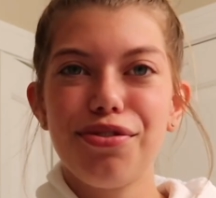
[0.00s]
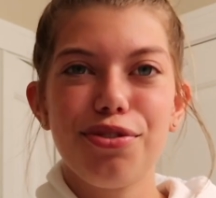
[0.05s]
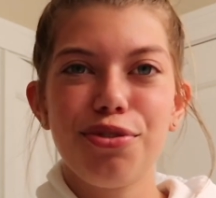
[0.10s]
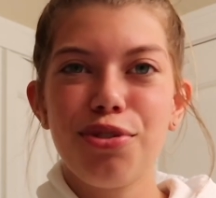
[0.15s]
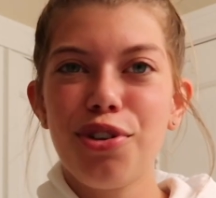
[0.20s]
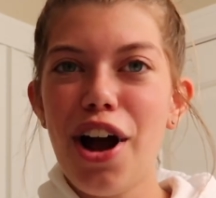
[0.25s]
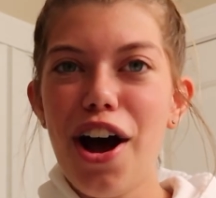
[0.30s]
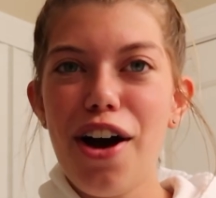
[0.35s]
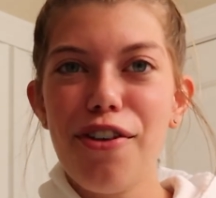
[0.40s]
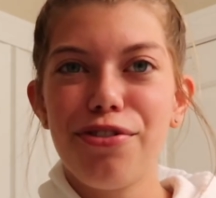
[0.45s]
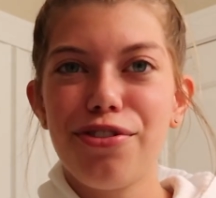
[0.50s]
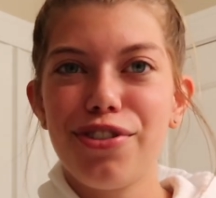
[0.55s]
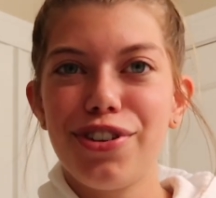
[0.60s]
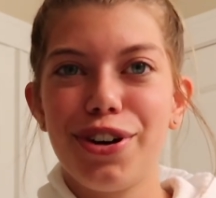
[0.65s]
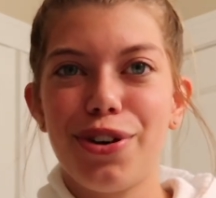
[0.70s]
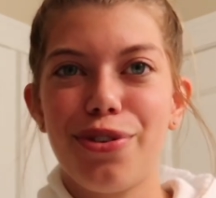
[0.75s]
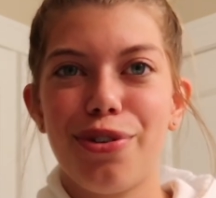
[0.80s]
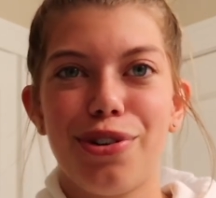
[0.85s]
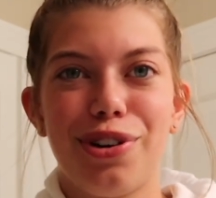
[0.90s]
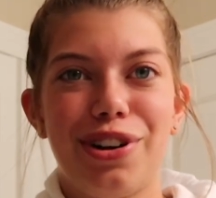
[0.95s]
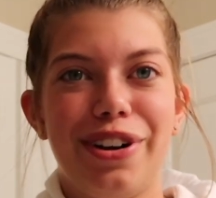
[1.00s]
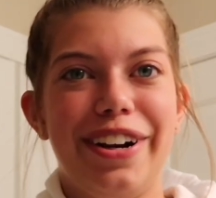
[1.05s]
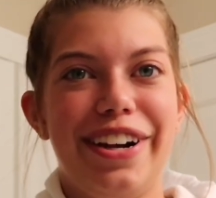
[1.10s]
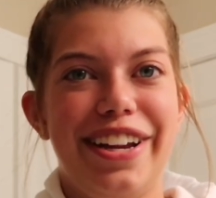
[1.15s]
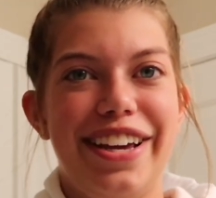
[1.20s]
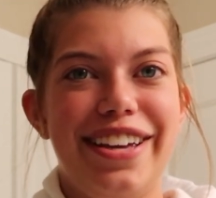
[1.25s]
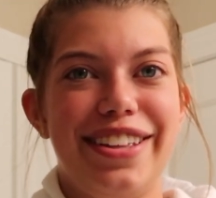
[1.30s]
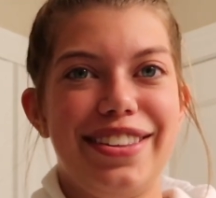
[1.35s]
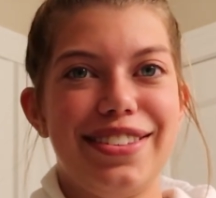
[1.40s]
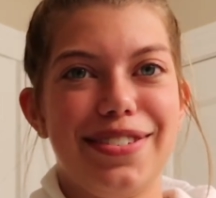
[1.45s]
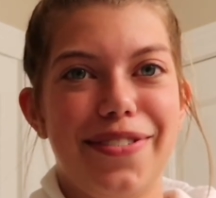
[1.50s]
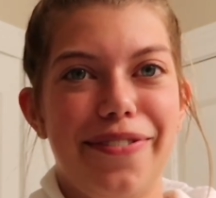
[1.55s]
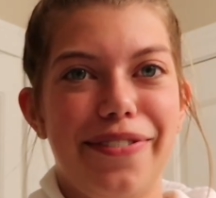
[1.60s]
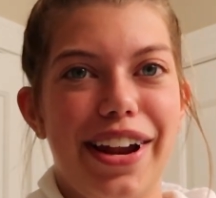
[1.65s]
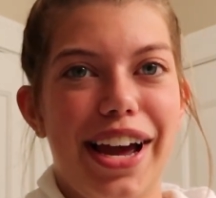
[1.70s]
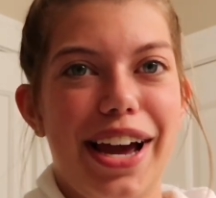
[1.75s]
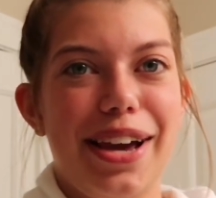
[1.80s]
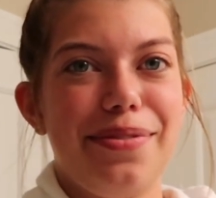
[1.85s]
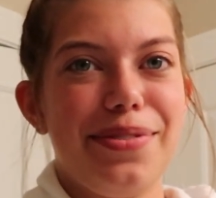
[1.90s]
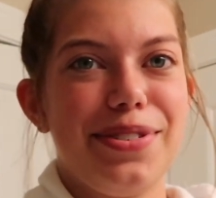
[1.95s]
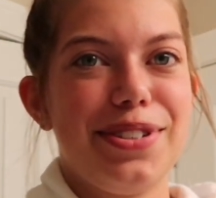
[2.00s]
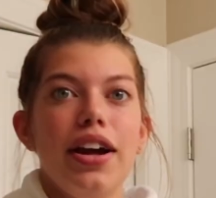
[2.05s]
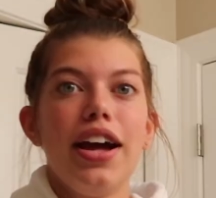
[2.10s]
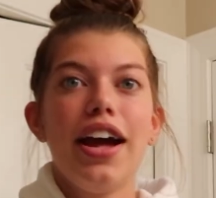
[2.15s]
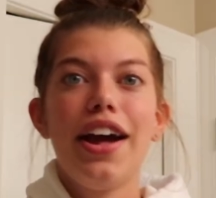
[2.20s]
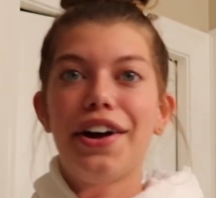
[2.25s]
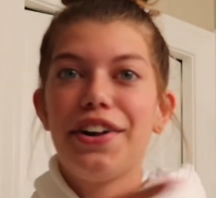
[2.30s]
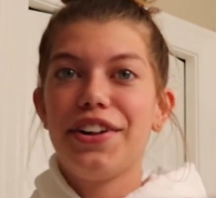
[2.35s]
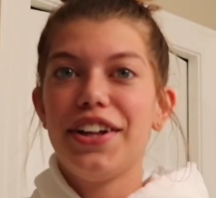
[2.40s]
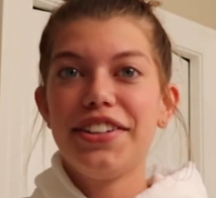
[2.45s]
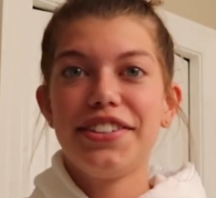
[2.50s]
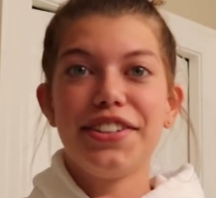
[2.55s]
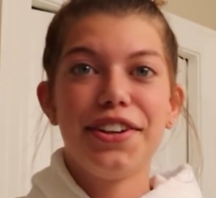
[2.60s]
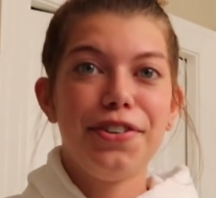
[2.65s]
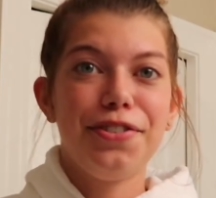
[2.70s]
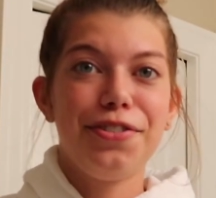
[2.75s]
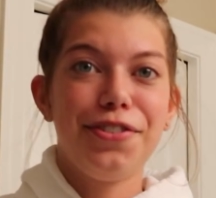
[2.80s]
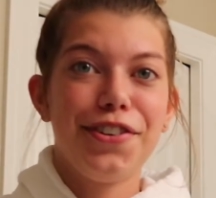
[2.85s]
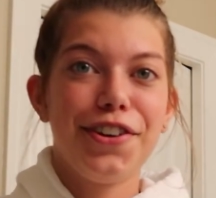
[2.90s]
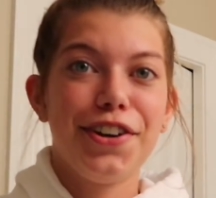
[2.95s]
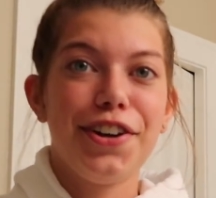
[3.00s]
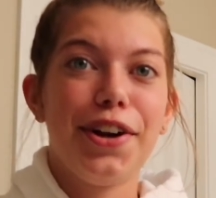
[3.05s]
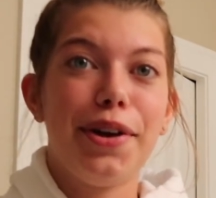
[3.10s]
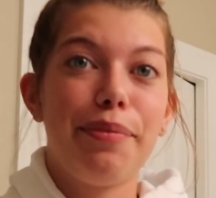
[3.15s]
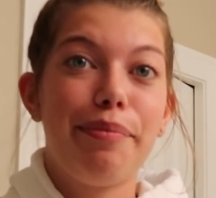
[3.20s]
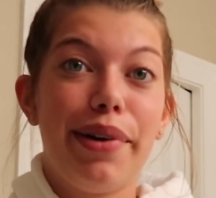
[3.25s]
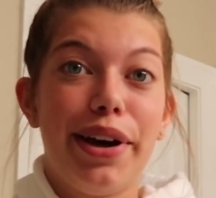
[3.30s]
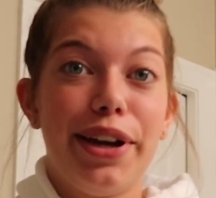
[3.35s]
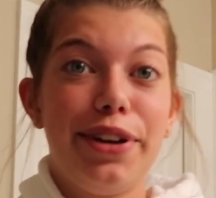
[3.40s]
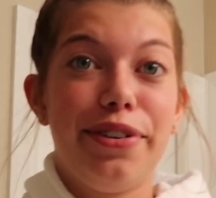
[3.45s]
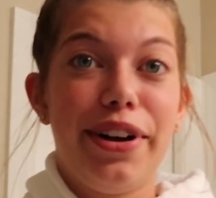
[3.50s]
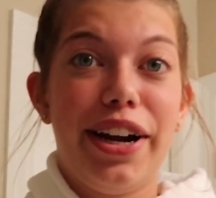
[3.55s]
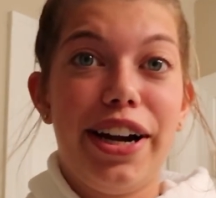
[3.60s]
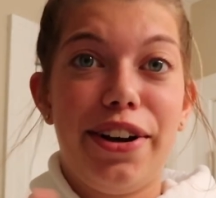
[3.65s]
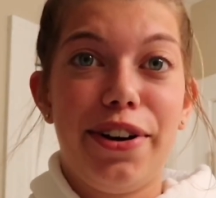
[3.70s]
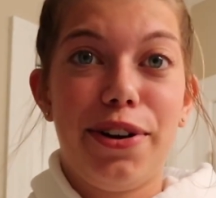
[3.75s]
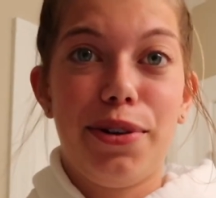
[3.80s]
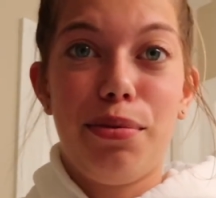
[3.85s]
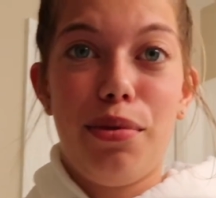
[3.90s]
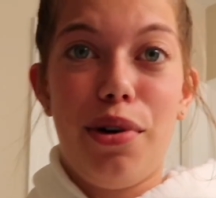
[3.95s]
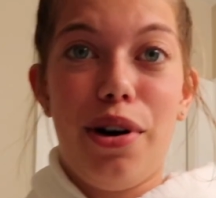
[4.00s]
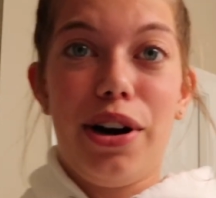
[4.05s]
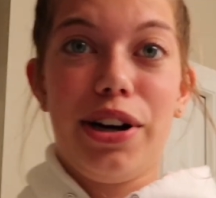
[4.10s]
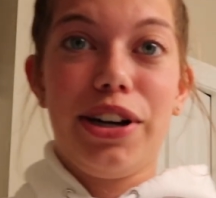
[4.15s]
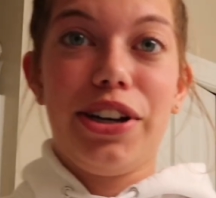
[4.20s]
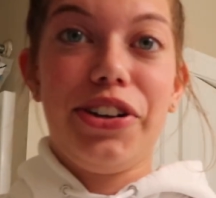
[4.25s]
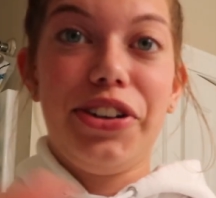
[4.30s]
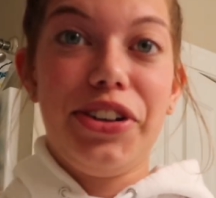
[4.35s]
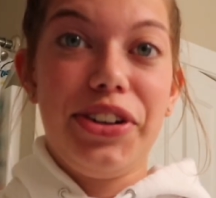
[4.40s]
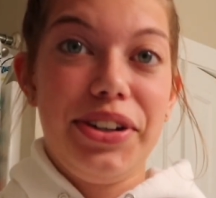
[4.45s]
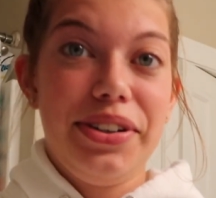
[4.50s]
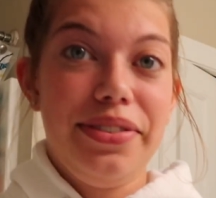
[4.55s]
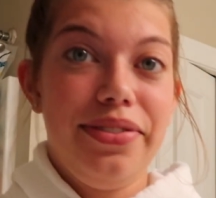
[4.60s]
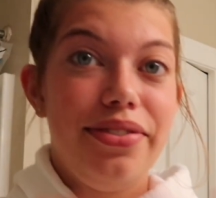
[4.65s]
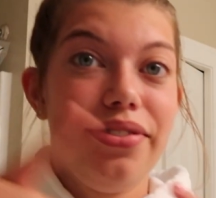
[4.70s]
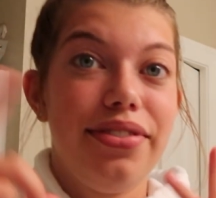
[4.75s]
rough in quarantine sometimes. Let's go for a bike ride or walk or